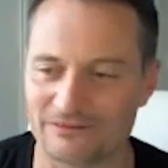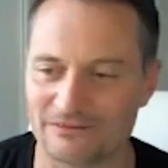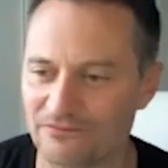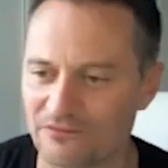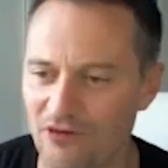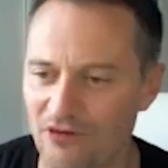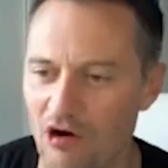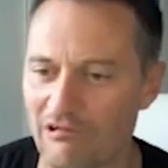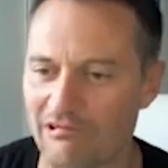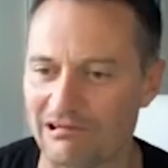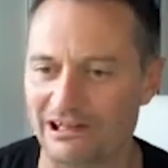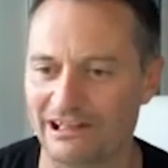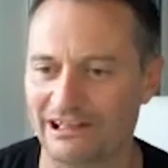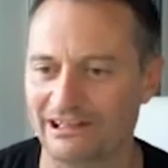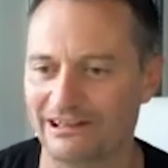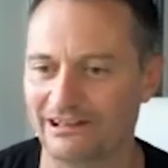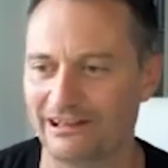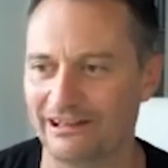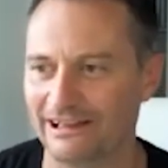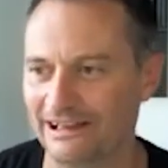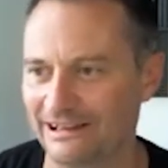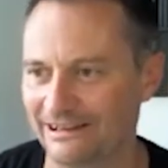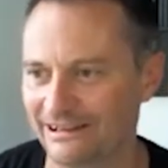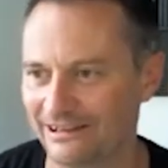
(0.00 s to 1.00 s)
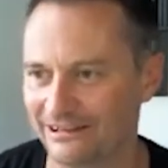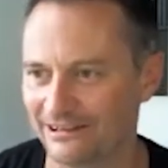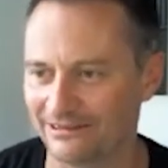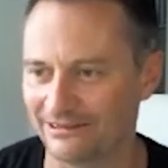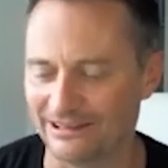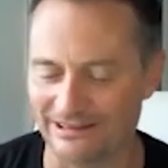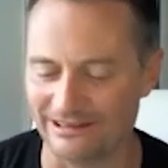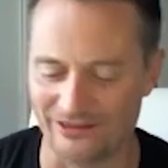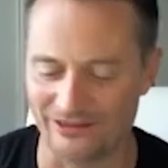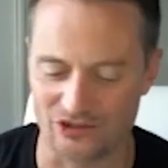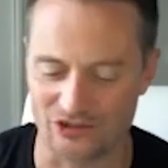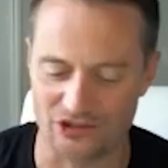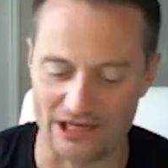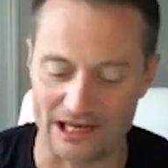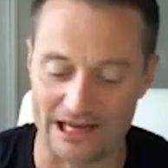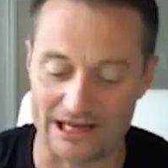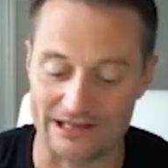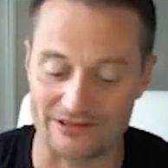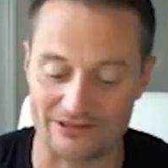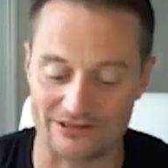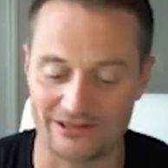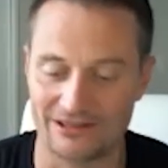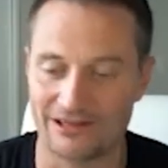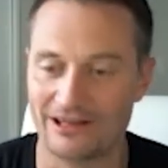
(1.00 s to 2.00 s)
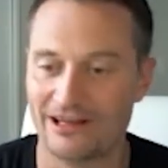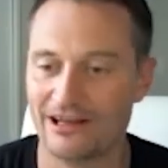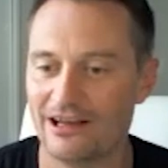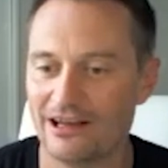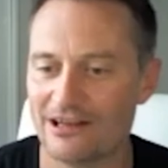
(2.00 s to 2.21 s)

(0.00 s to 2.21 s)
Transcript: foreign in the chest,